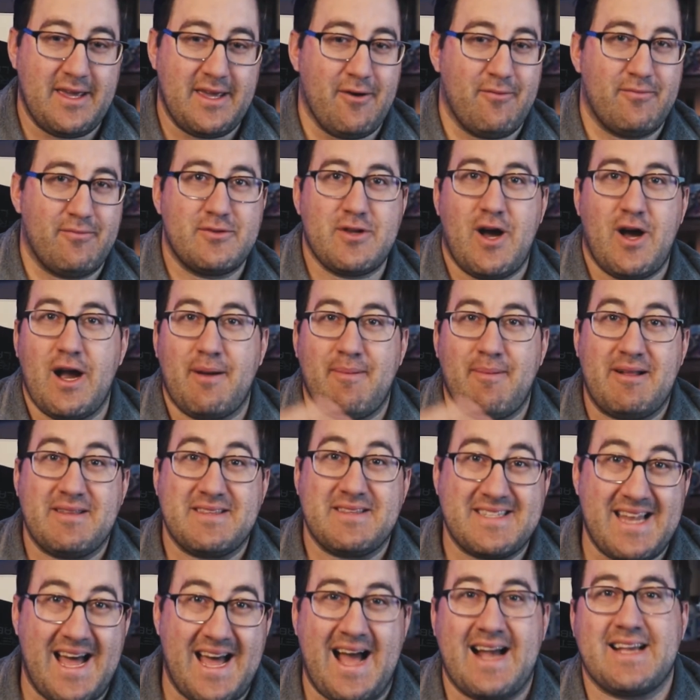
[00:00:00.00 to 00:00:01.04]
talk about
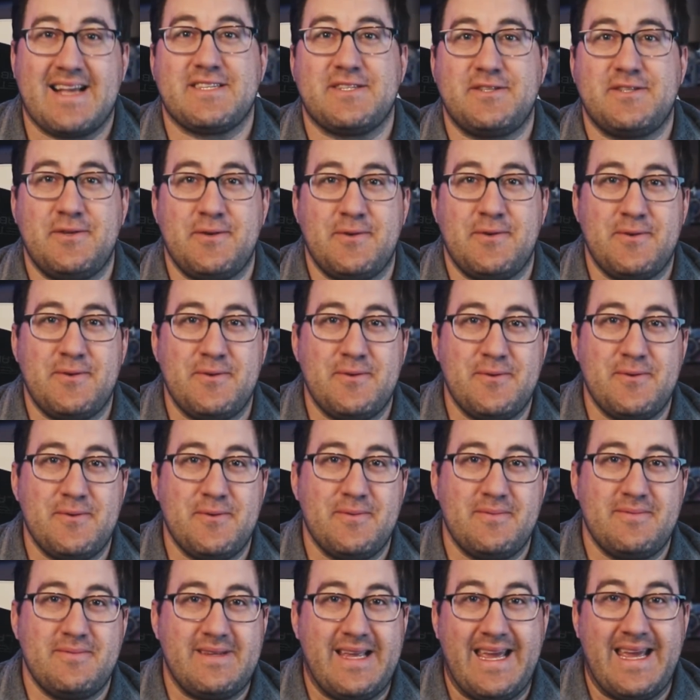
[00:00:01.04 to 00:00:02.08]
stocks
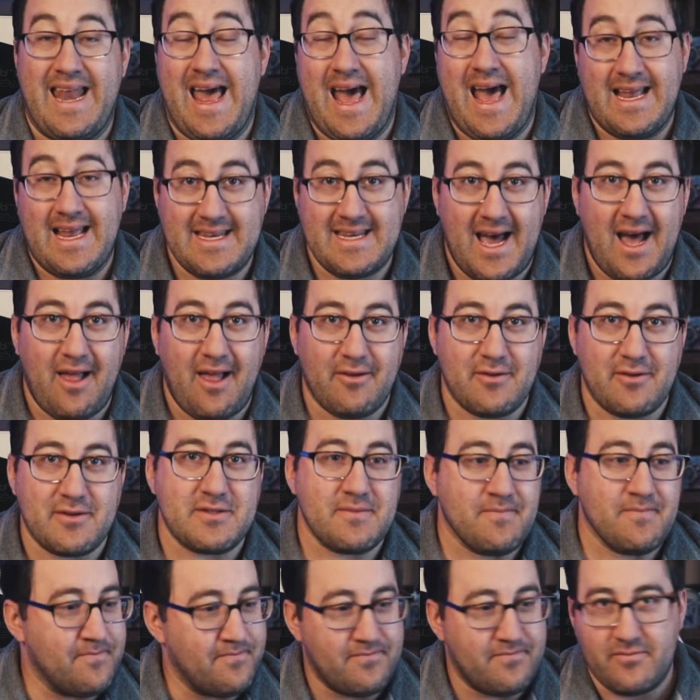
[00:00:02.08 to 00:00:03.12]
to get ad dollars.
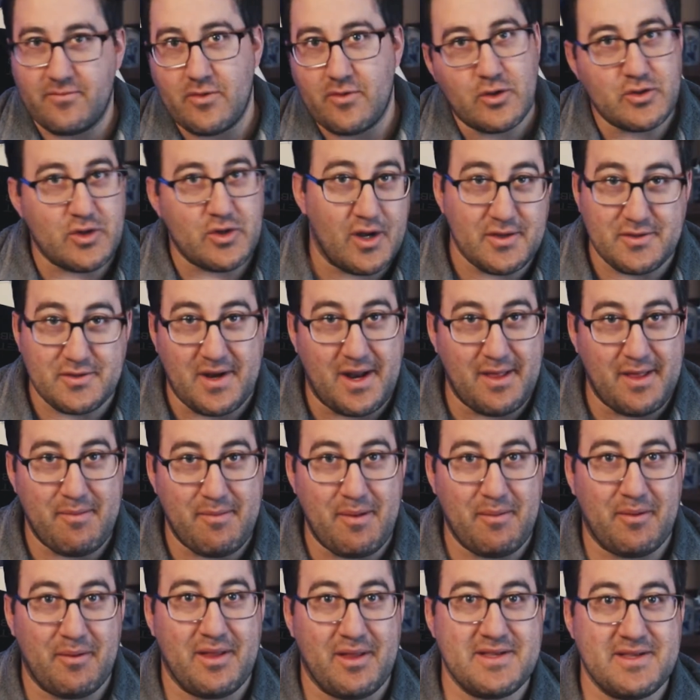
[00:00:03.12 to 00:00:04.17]
Those are also not the
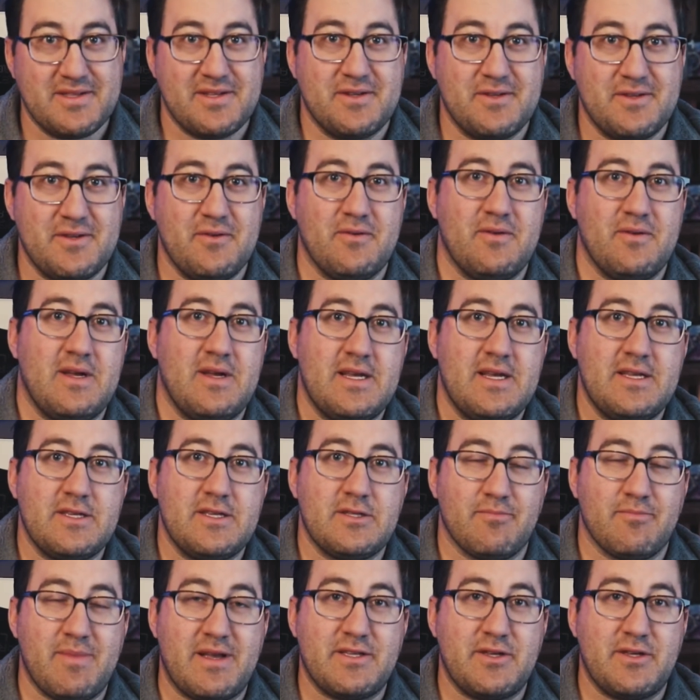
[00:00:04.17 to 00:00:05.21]
people to listen to. So
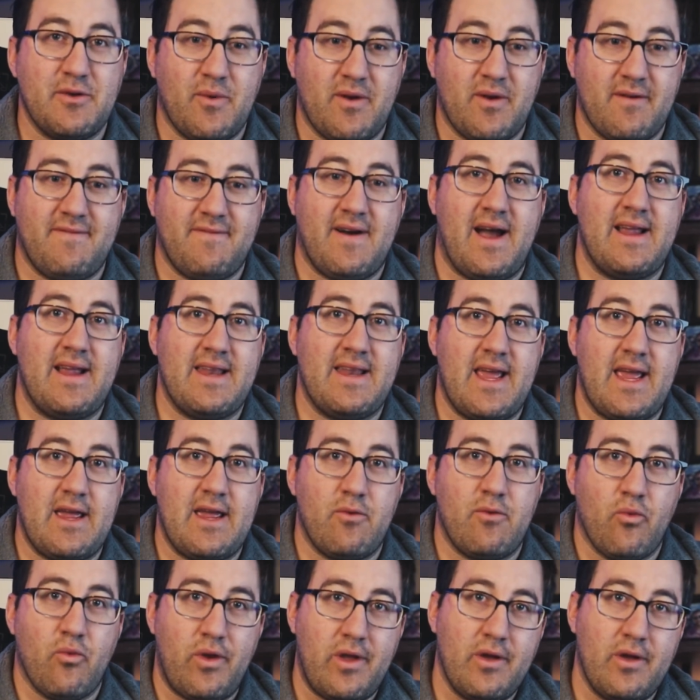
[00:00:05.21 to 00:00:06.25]
basically you want to find a
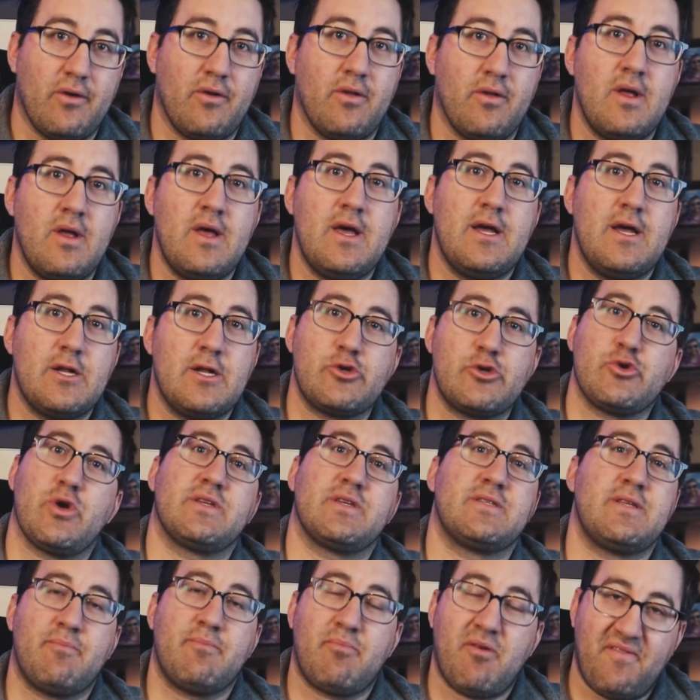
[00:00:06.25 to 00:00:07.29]
real
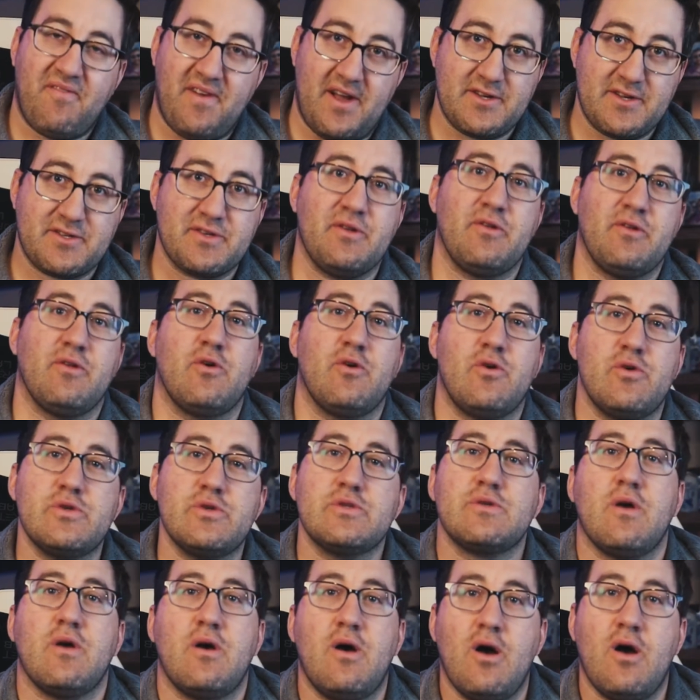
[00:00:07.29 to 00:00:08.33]
trusted professional whose
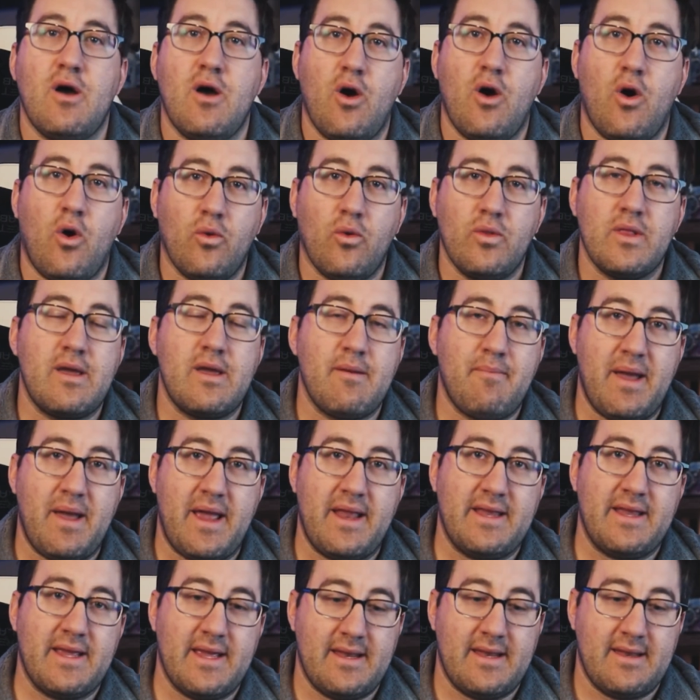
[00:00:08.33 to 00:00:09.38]
only
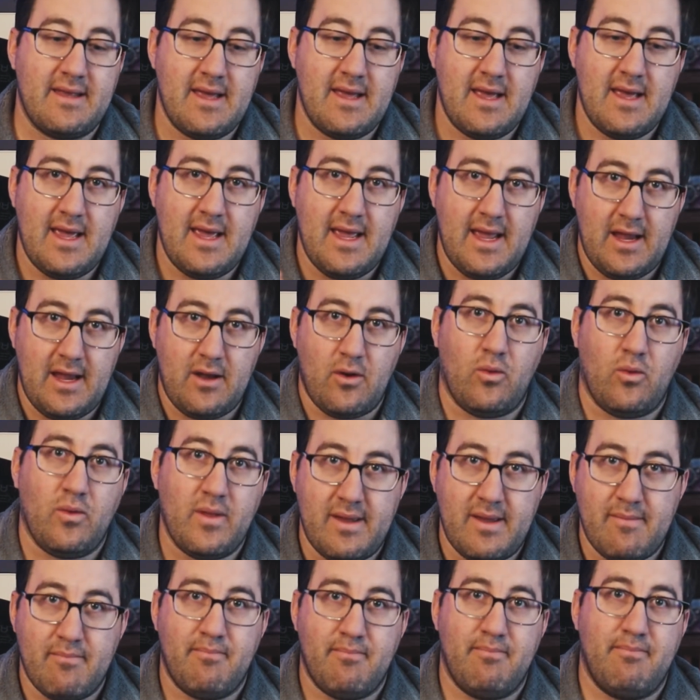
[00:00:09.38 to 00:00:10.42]
opinion and
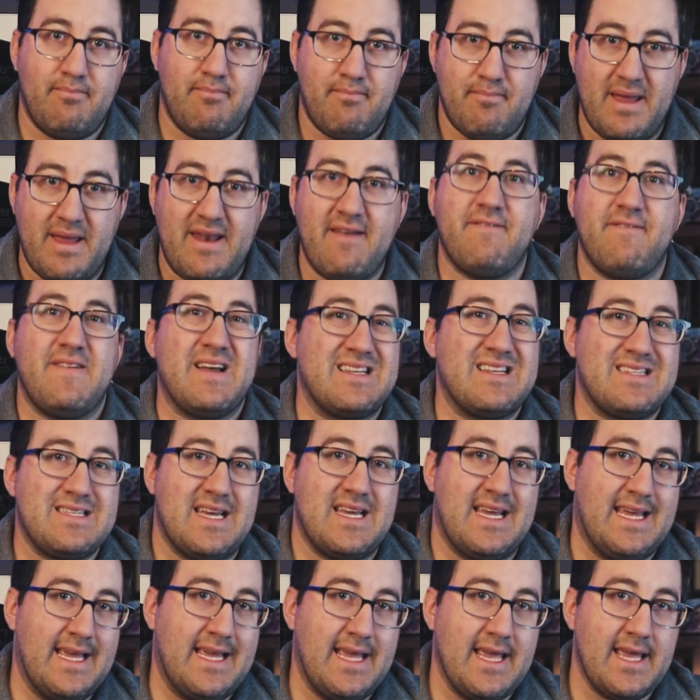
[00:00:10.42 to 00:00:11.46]
only benefit
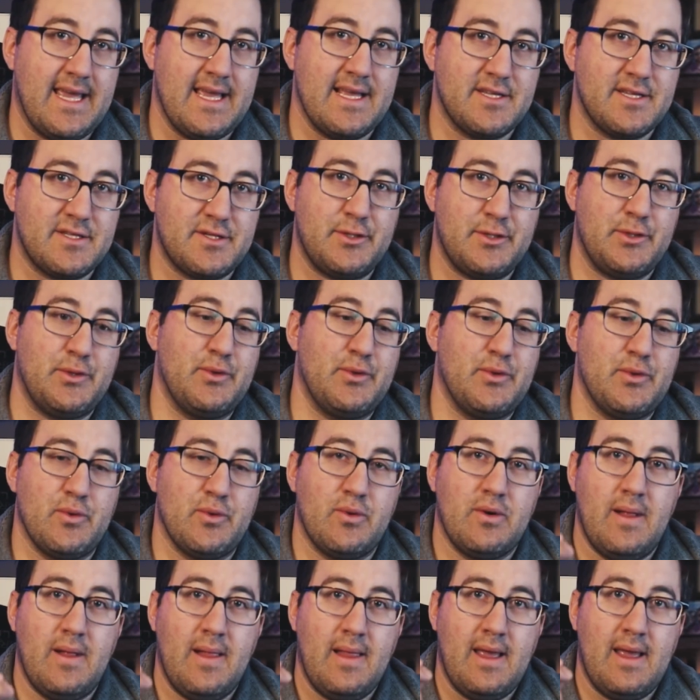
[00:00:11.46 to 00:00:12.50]
is to
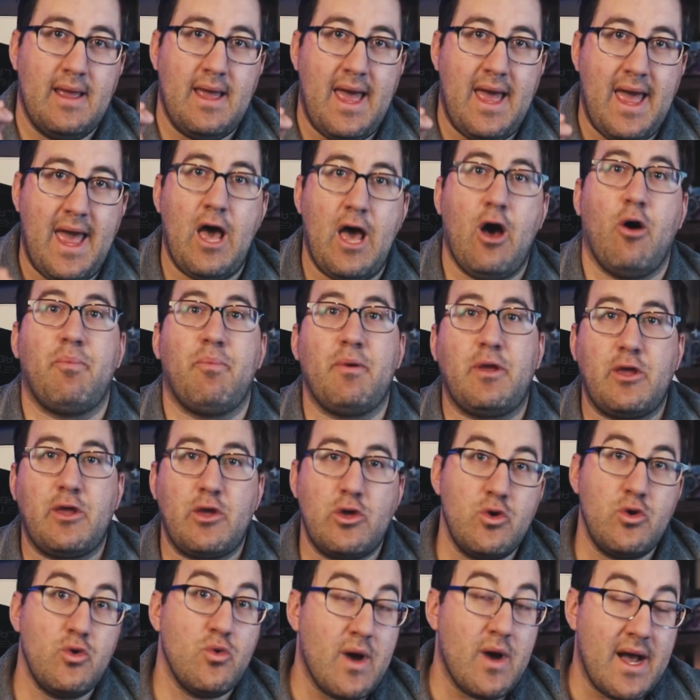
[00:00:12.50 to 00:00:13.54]
help
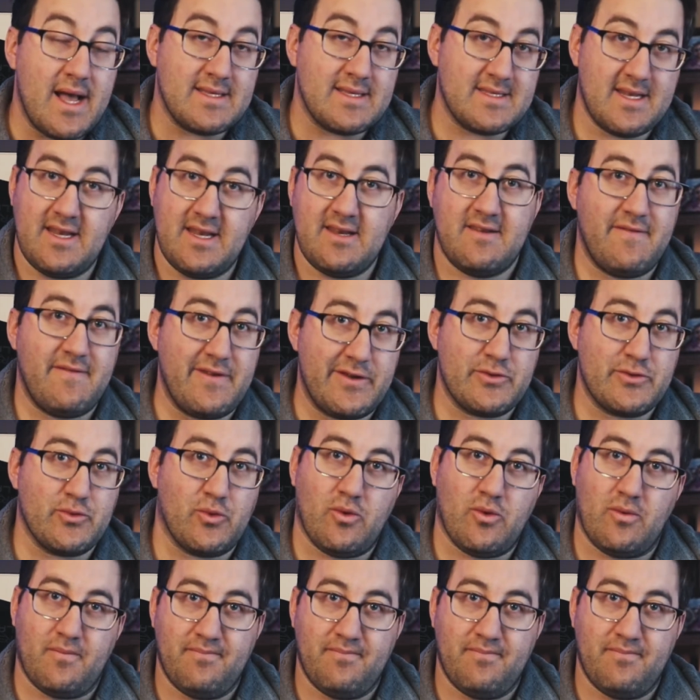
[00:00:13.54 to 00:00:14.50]
you as an individual